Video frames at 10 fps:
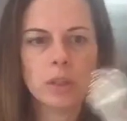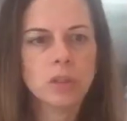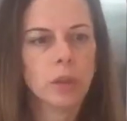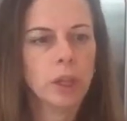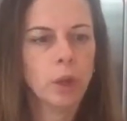So
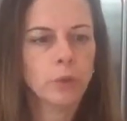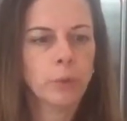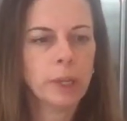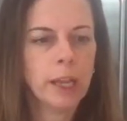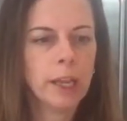they go from
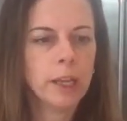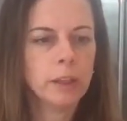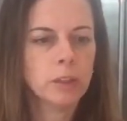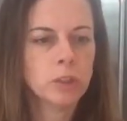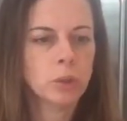
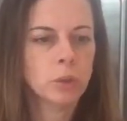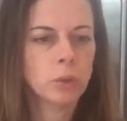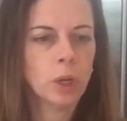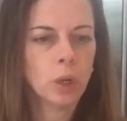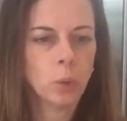1/8 to
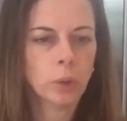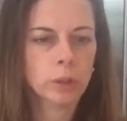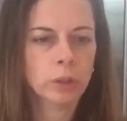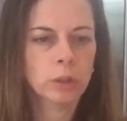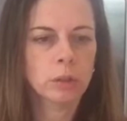
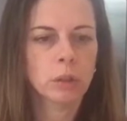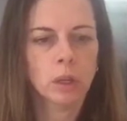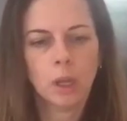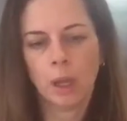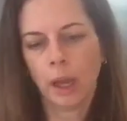1/4,
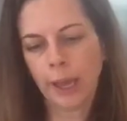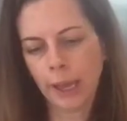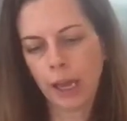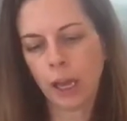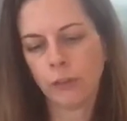a
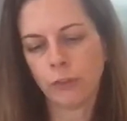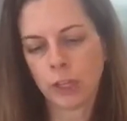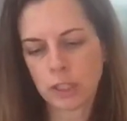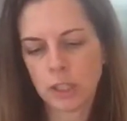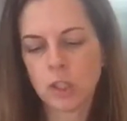1/2, a
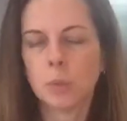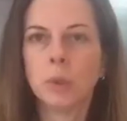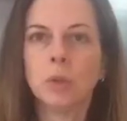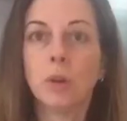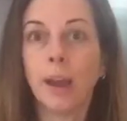
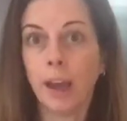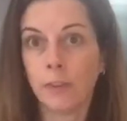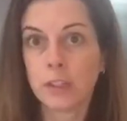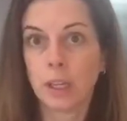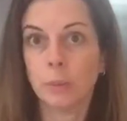teaspoon, a 1/2
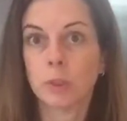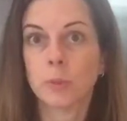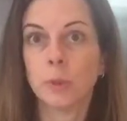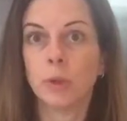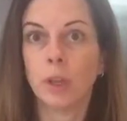
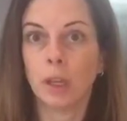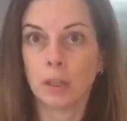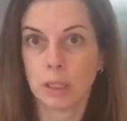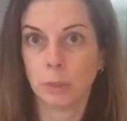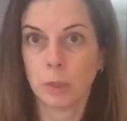tablespoon, and a
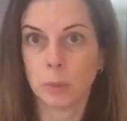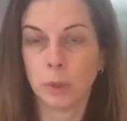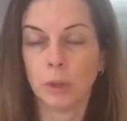tablespoon.